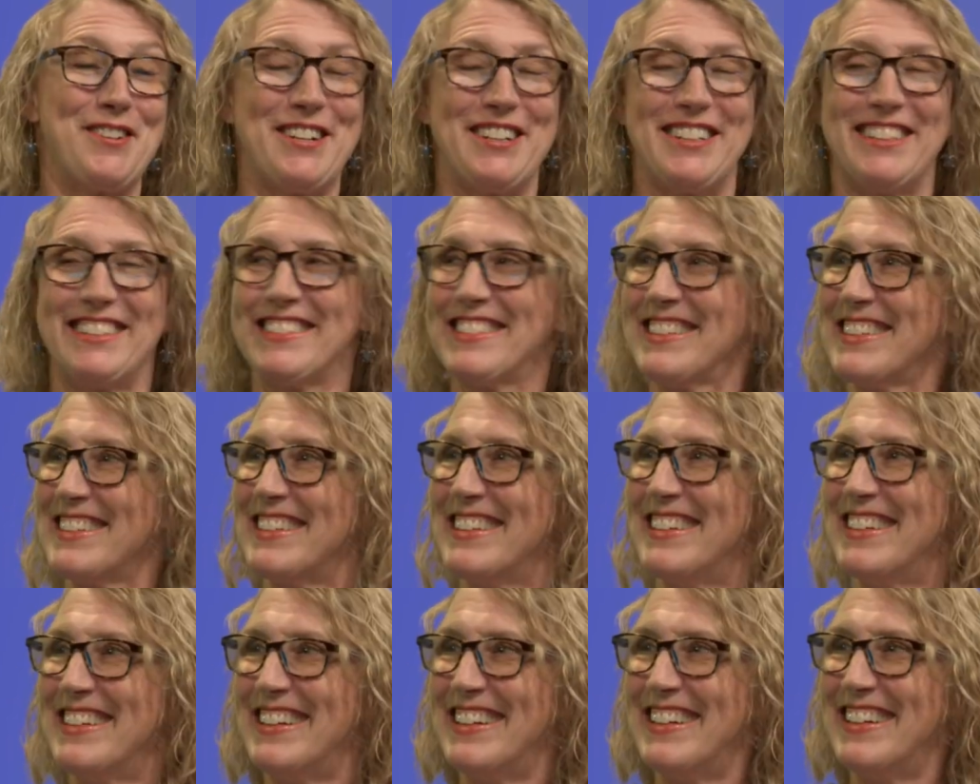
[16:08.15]
You know, there
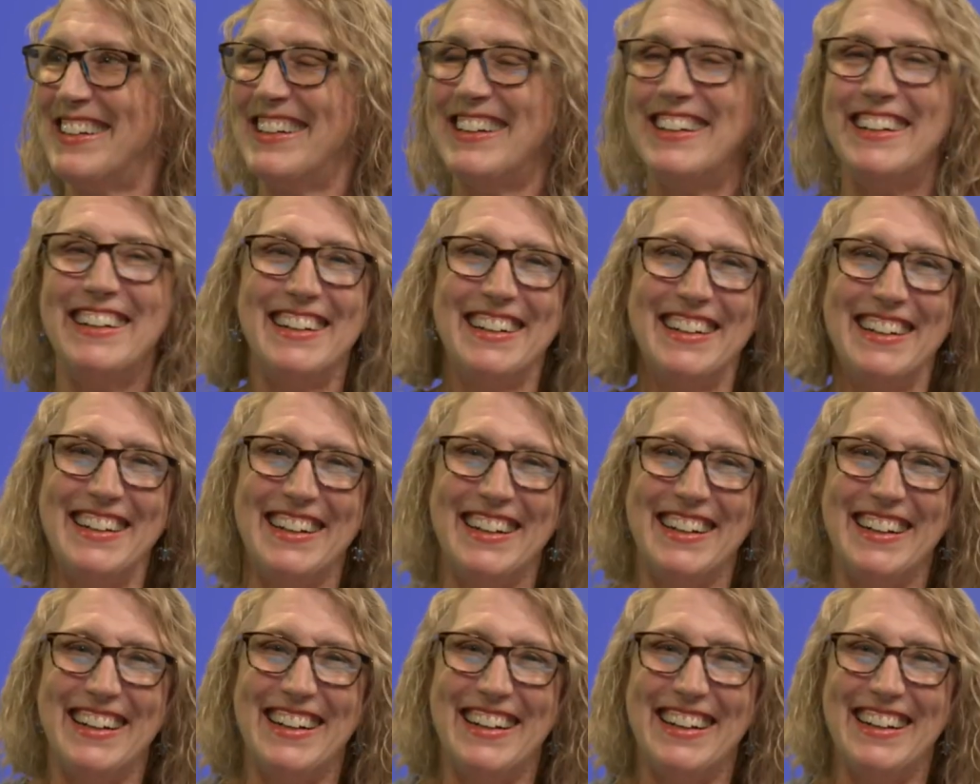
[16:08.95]
are, uh, there, there's
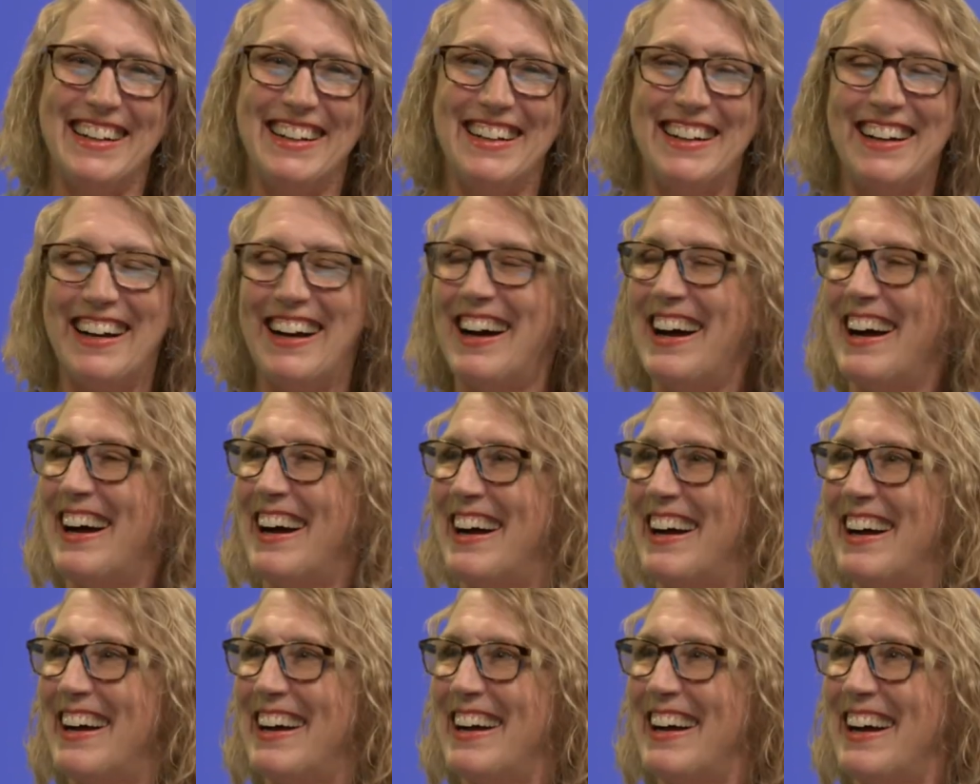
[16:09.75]
so many places I,
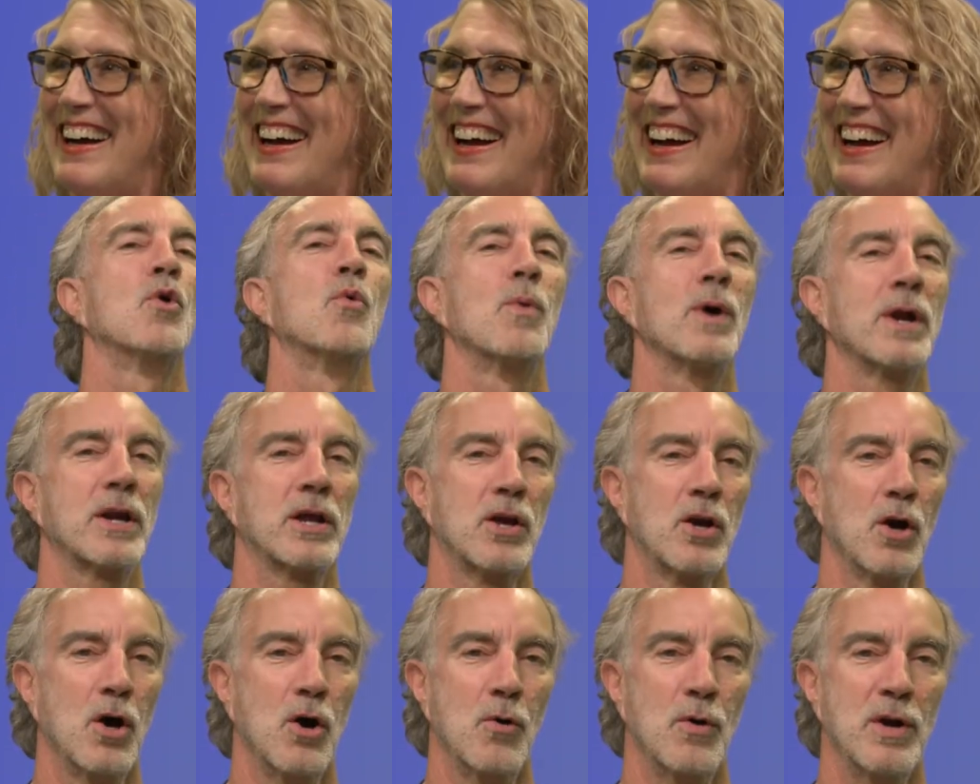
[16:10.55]
I still want to
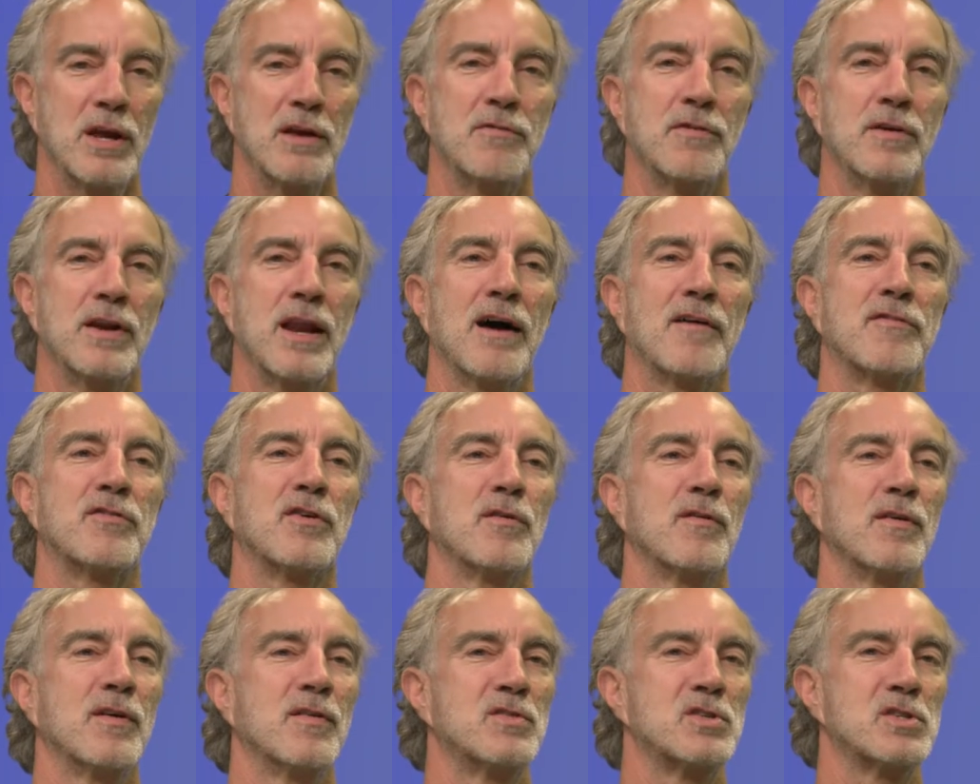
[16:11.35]
go even after
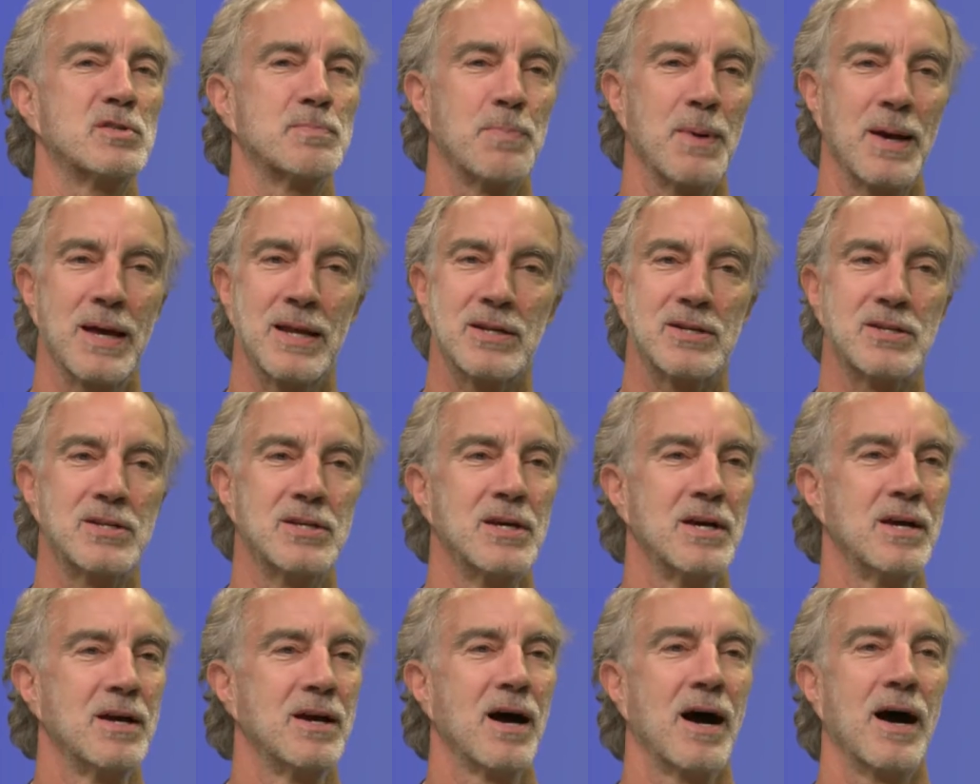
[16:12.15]
we've spent,
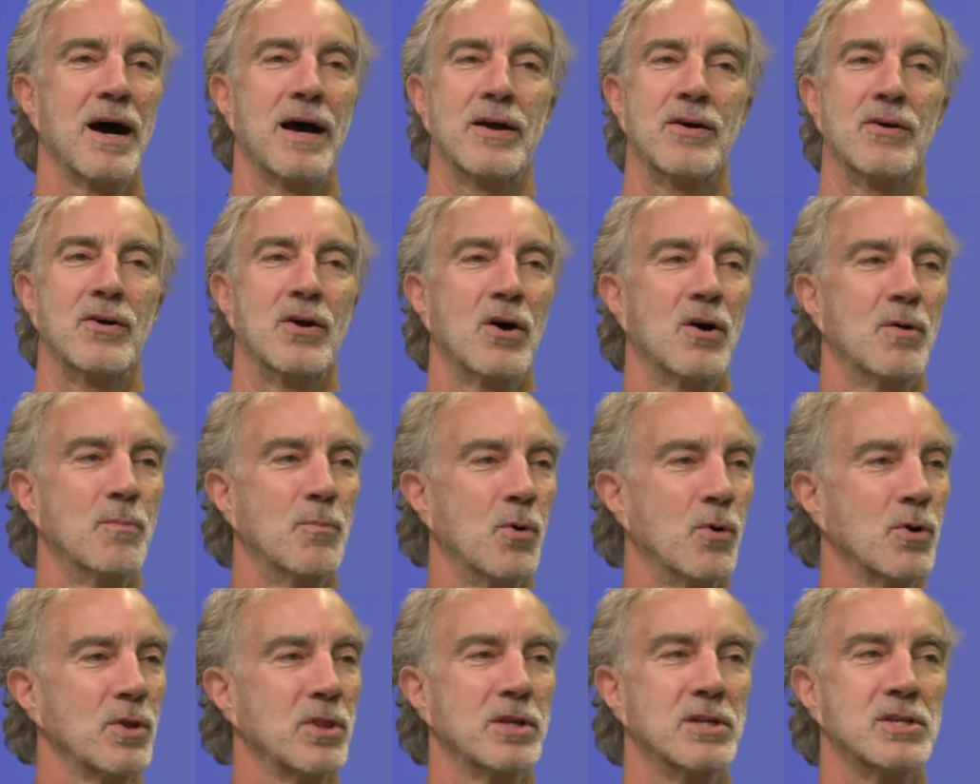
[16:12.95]
I don't know,
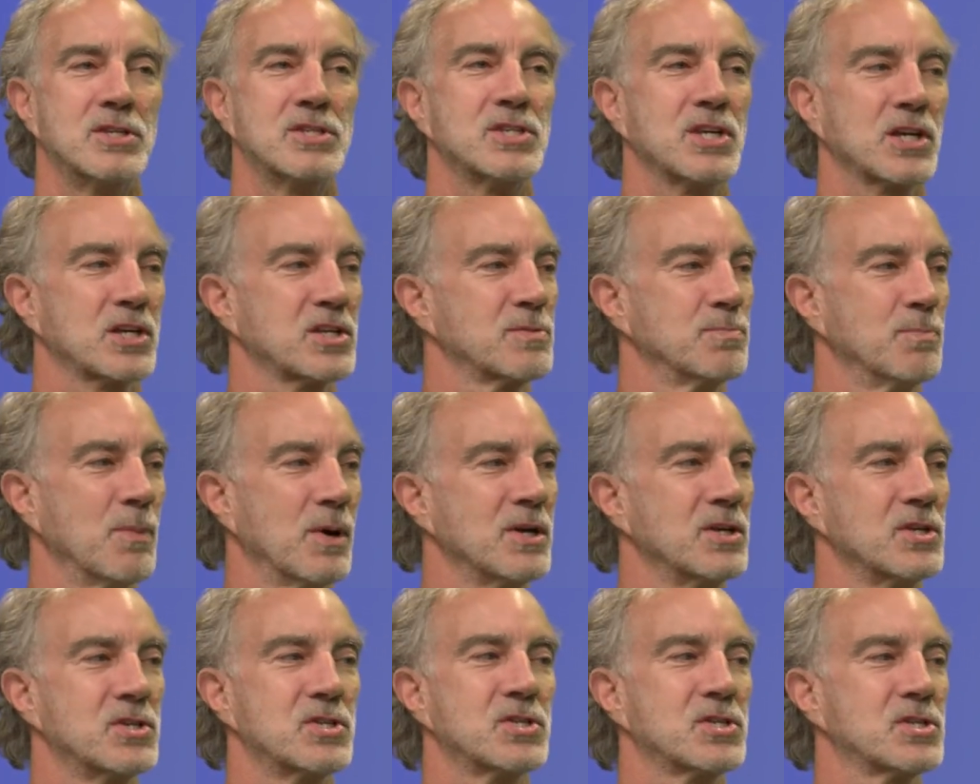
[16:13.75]
more than six
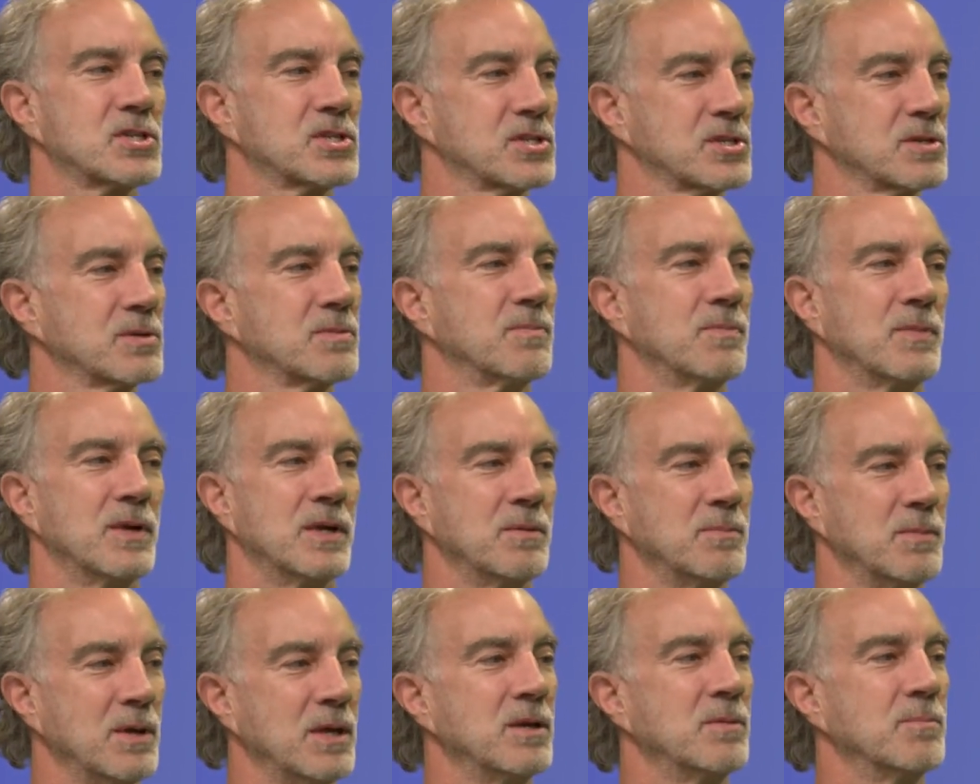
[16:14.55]
months
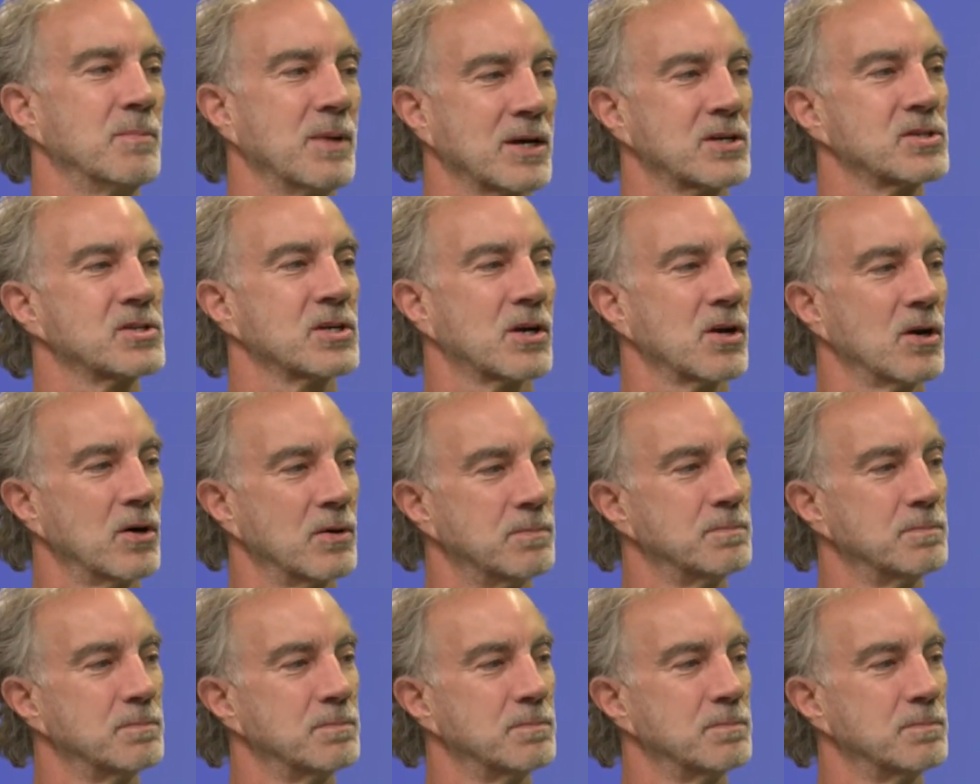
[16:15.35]
in, in Mexico.